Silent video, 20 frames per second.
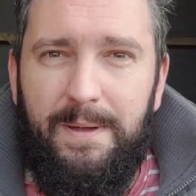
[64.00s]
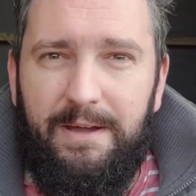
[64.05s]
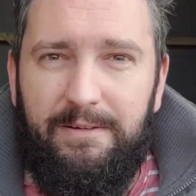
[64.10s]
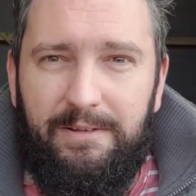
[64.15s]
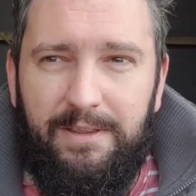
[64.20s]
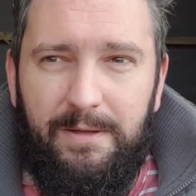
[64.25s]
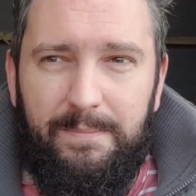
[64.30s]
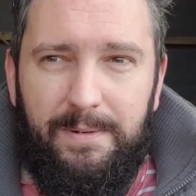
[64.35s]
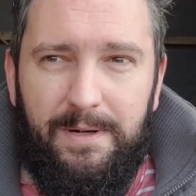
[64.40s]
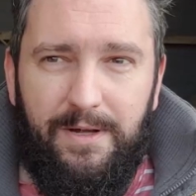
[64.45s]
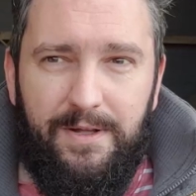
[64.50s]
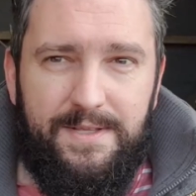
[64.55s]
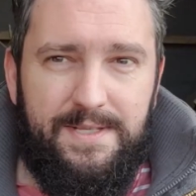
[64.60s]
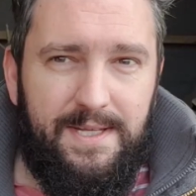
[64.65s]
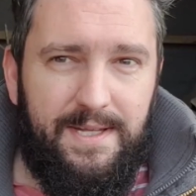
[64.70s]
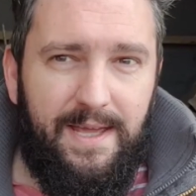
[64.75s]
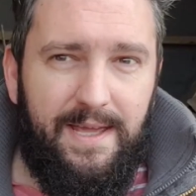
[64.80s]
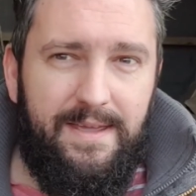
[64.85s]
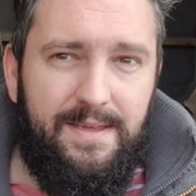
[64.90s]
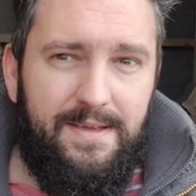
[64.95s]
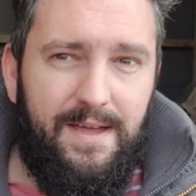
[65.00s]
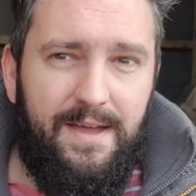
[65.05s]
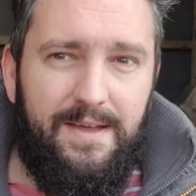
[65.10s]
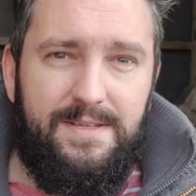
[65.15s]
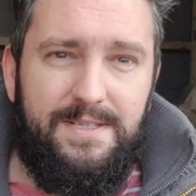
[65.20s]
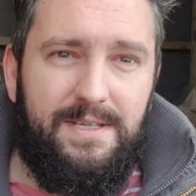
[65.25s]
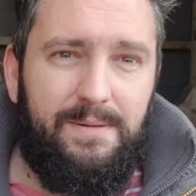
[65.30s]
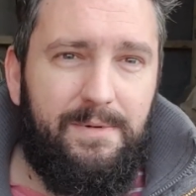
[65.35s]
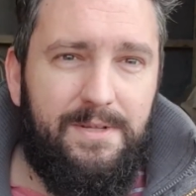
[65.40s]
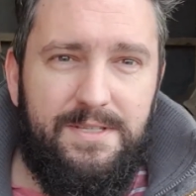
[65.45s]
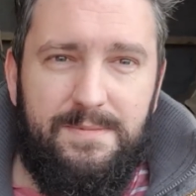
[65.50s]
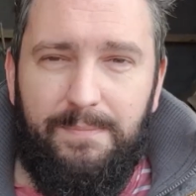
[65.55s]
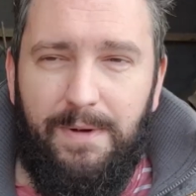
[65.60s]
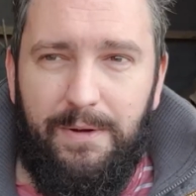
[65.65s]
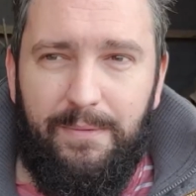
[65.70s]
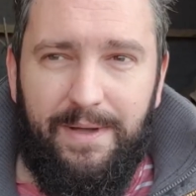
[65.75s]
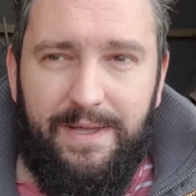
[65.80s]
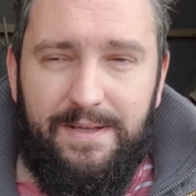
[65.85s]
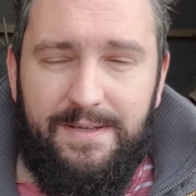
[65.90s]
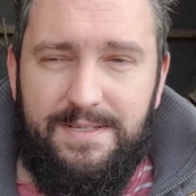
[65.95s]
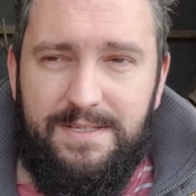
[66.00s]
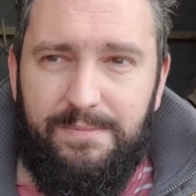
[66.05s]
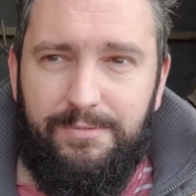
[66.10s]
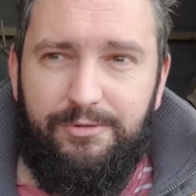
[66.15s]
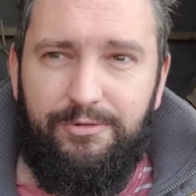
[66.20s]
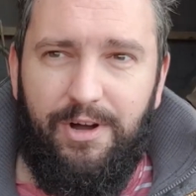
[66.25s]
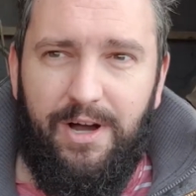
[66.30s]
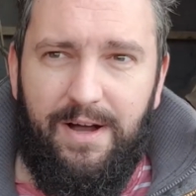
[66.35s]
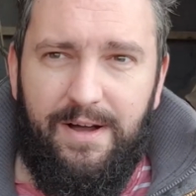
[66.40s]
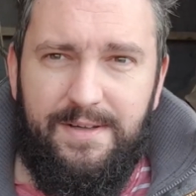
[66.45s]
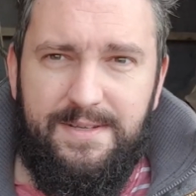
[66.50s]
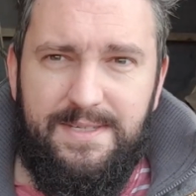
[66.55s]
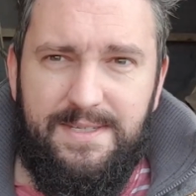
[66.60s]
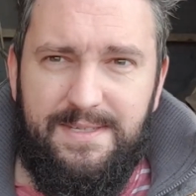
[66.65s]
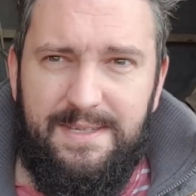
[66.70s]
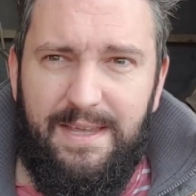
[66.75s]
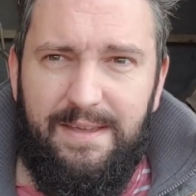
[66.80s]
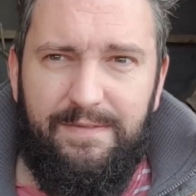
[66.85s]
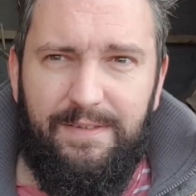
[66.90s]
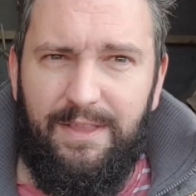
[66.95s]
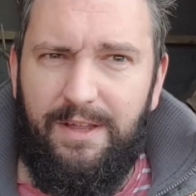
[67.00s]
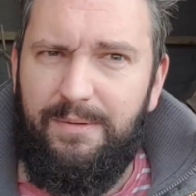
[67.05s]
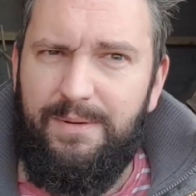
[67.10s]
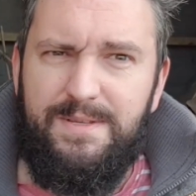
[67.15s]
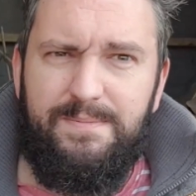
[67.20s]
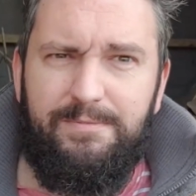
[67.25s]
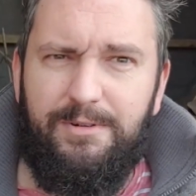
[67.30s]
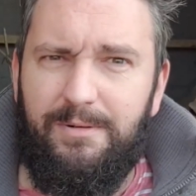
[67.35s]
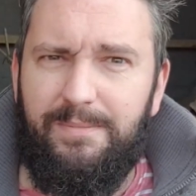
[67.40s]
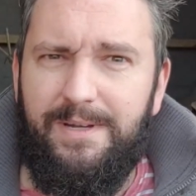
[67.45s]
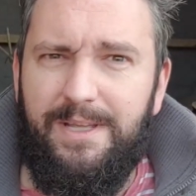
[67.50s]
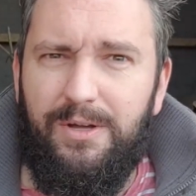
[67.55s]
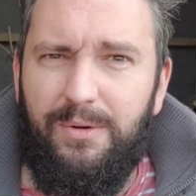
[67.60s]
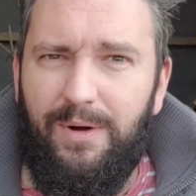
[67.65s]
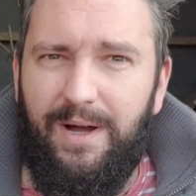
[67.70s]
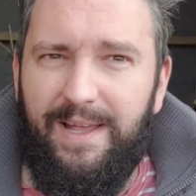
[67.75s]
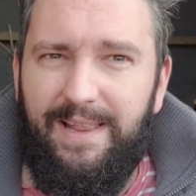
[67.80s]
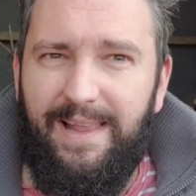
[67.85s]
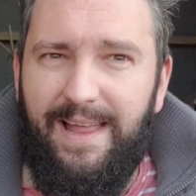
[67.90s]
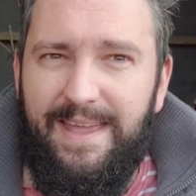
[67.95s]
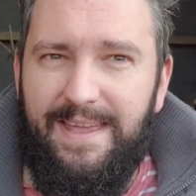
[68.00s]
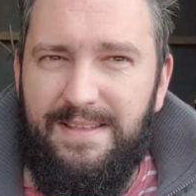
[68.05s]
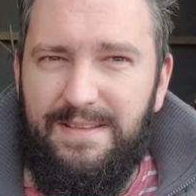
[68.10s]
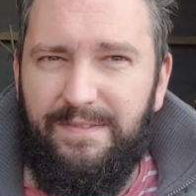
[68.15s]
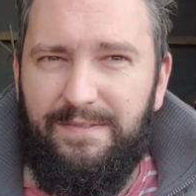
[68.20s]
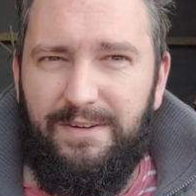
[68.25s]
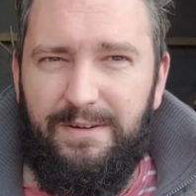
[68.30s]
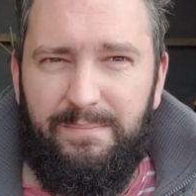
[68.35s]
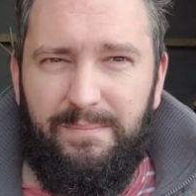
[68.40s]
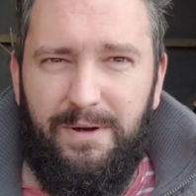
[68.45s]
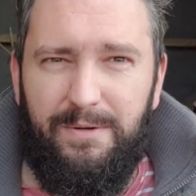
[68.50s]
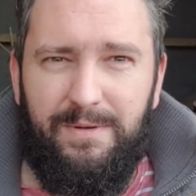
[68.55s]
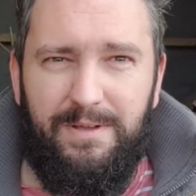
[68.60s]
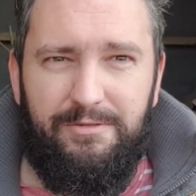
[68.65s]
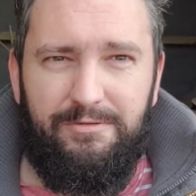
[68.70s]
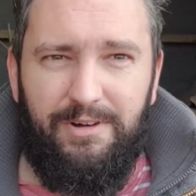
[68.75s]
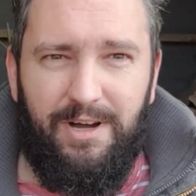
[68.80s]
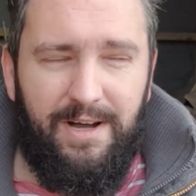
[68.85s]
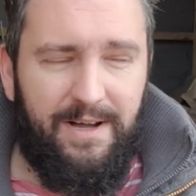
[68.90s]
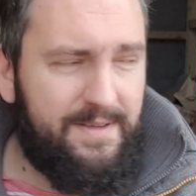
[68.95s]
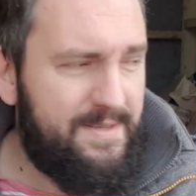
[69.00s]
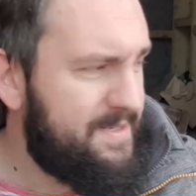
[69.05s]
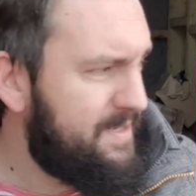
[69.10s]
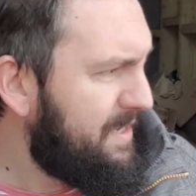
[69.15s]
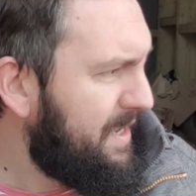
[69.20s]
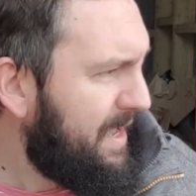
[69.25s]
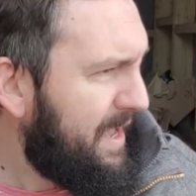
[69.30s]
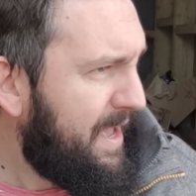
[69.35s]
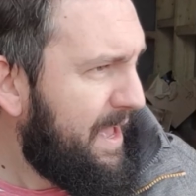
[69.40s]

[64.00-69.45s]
here on the plot today. Someone's mowing some grass, even though it's probably quite late for mowing grass.